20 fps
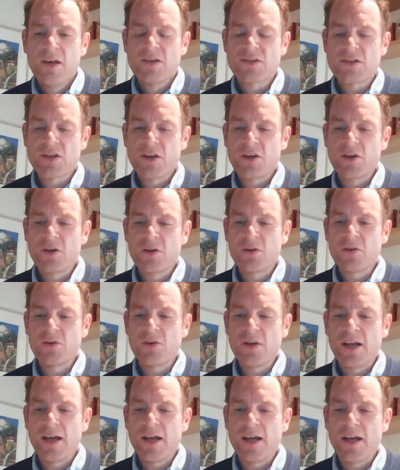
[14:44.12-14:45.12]
So
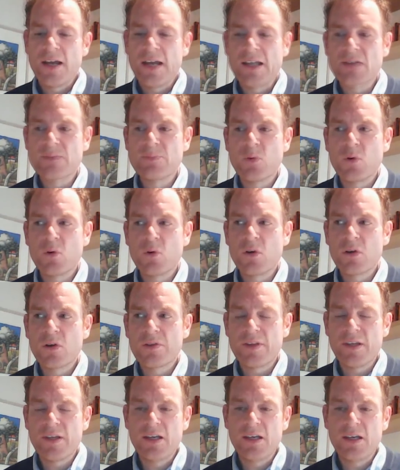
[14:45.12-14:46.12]
it's
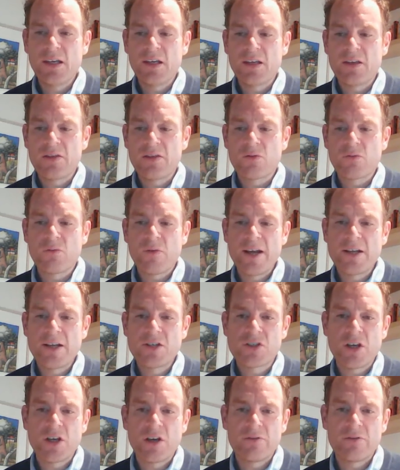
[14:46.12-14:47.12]
more the
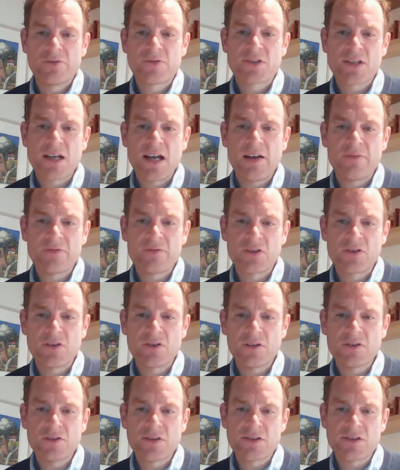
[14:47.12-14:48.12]
ratio of staff to
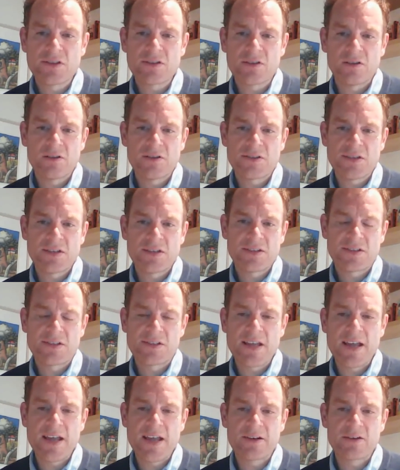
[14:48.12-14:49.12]
doctors, as long as there's a
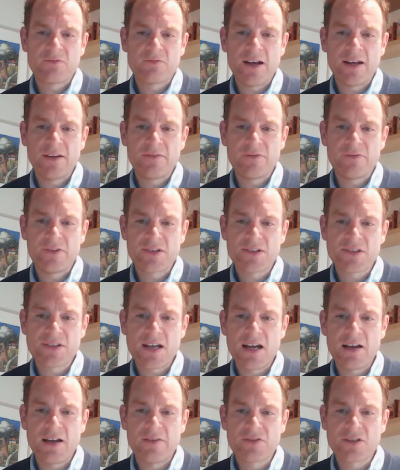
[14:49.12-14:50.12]
standard rate for
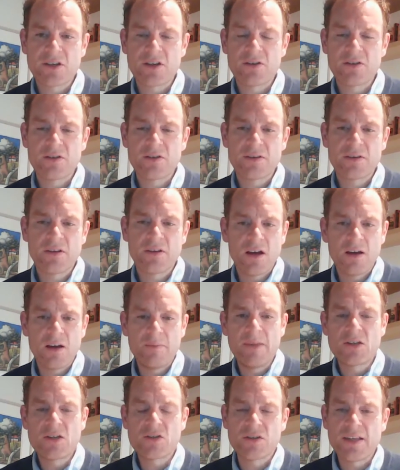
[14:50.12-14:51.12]
staff. So I
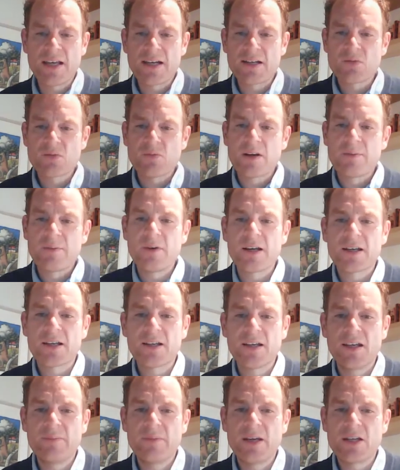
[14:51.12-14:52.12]
mentioned that as one of my
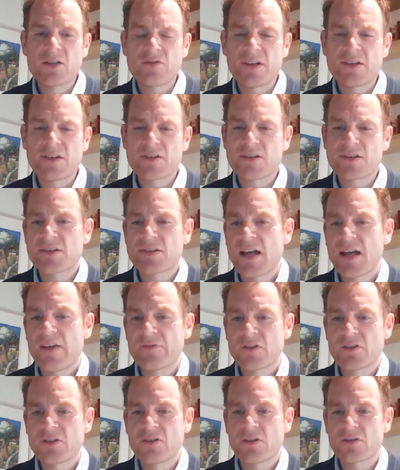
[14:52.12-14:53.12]
key metrics, the
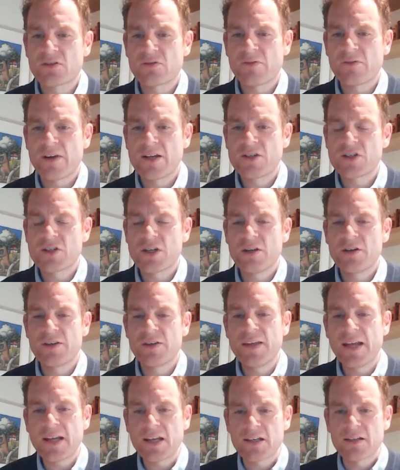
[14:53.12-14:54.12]
staff to doctor ratio,
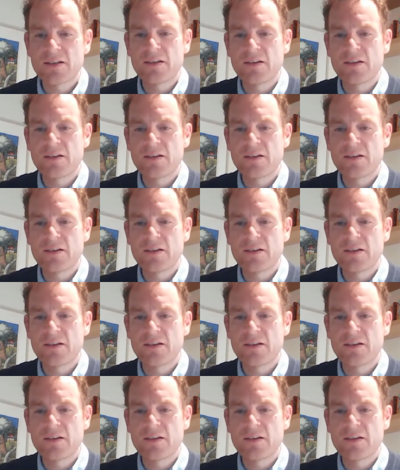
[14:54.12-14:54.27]
and that